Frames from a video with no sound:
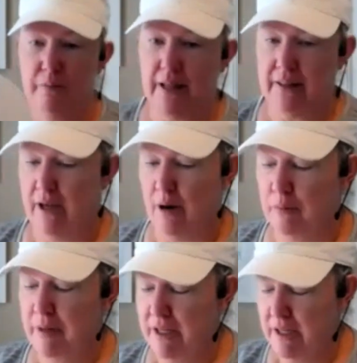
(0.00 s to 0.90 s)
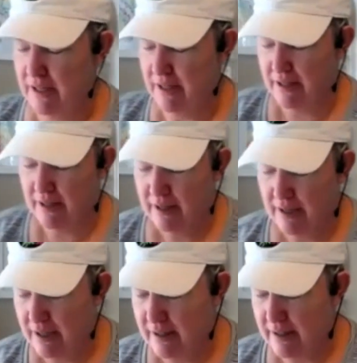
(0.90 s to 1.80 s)
from Kathy Copperman,
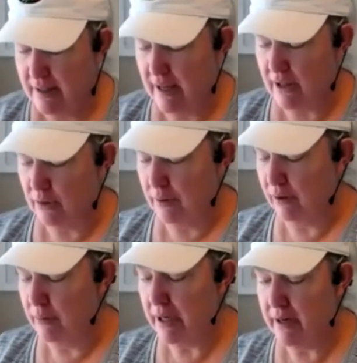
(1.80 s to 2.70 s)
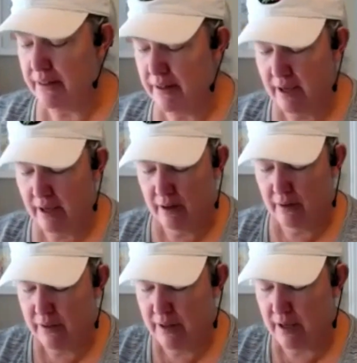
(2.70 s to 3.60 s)
the Gather Round Club. And I think
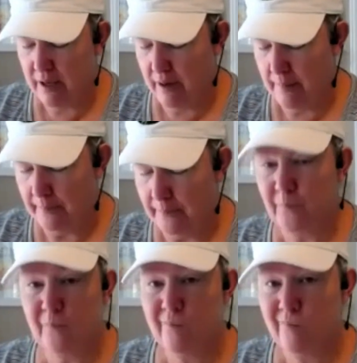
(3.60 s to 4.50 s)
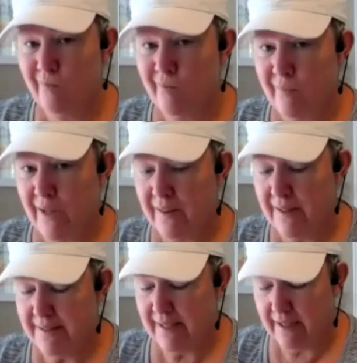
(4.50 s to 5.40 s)
the
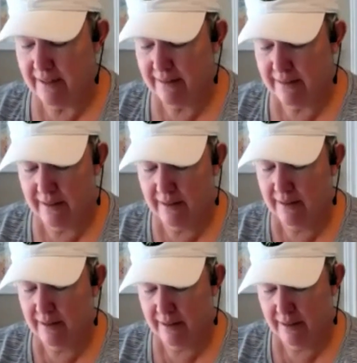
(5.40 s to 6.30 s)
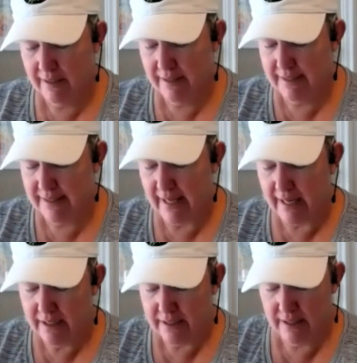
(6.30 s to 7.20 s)
second
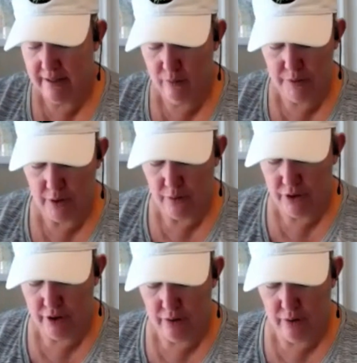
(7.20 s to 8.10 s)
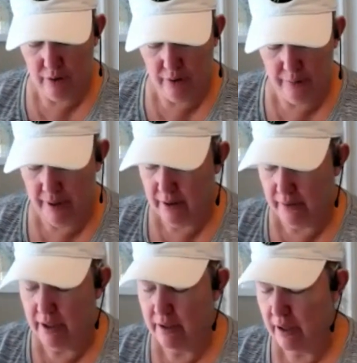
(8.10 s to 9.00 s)
set, oops, there's still thread on
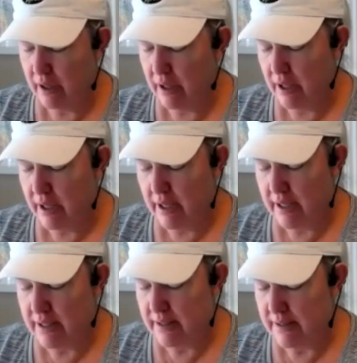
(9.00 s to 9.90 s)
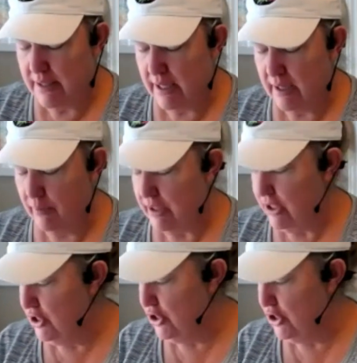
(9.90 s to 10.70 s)
that, is getting ready